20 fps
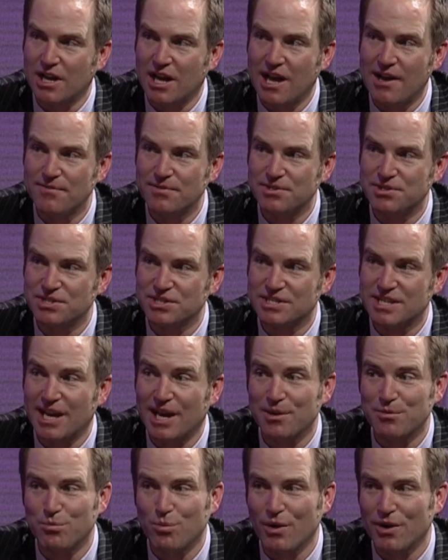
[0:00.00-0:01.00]
I haven't just
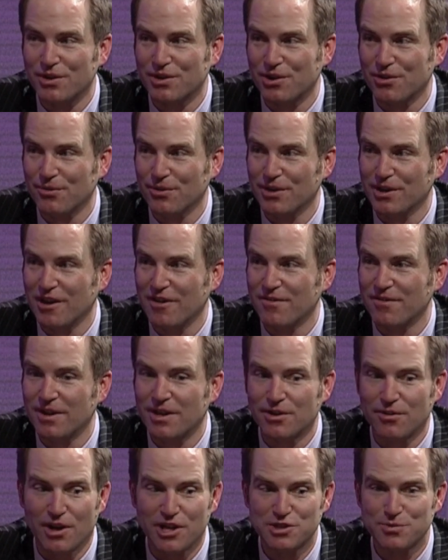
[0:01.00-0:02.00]
had one career. I
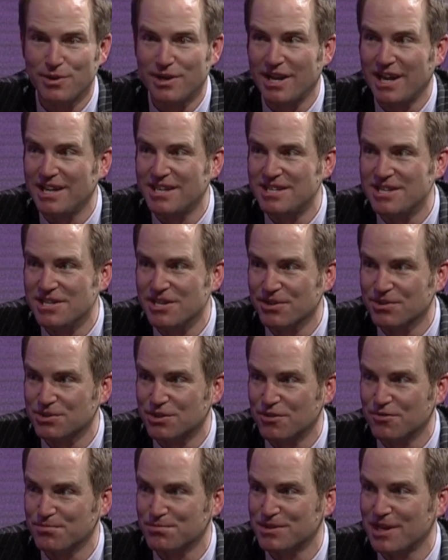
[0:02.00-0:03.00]
graduated 18 years
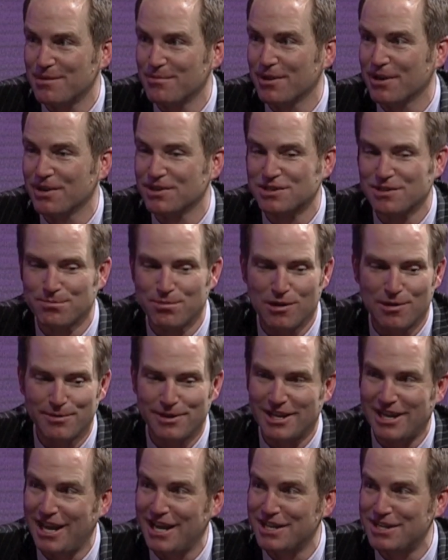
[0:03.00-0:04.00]
ago from St. Mary's. I've probably
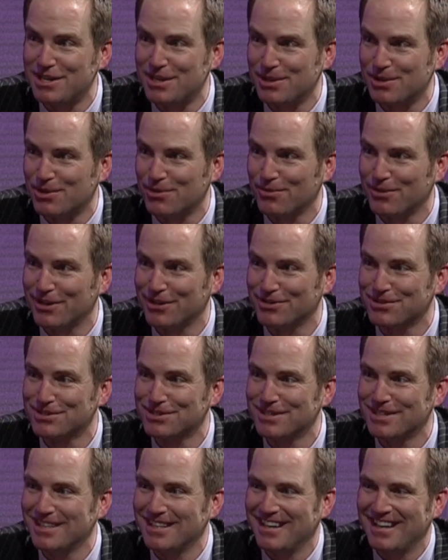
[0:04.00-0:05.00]
had 18 careers,
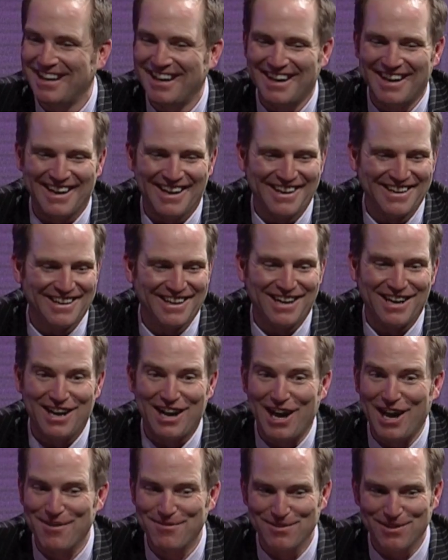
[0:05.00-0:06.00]
and
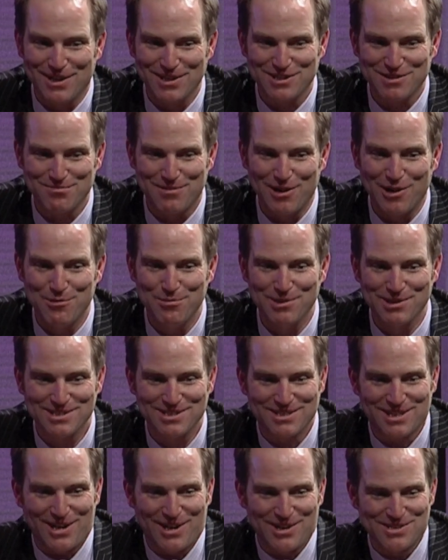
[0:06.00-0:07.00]
I have lots of my own
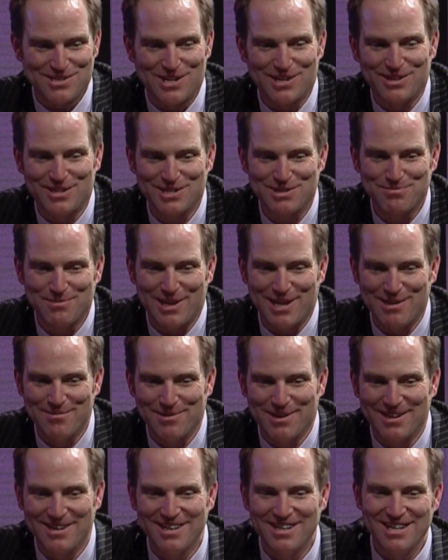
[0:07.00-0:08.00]
business cards. Not this many,
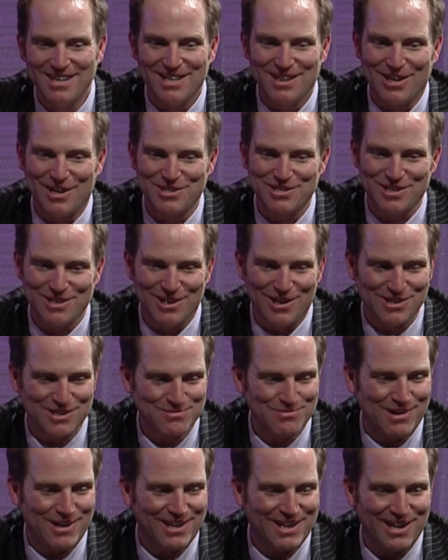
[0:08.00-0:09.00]
but lots of
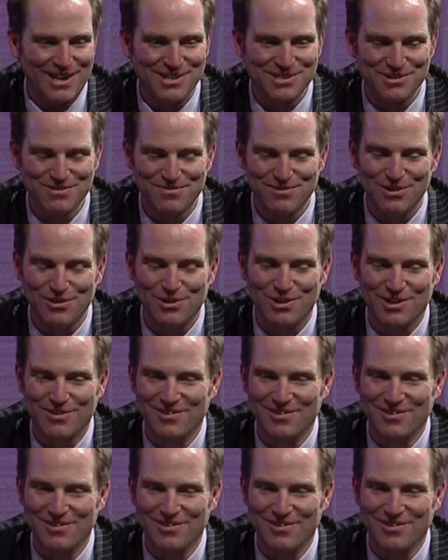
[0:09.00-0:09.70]
my cards are floating around.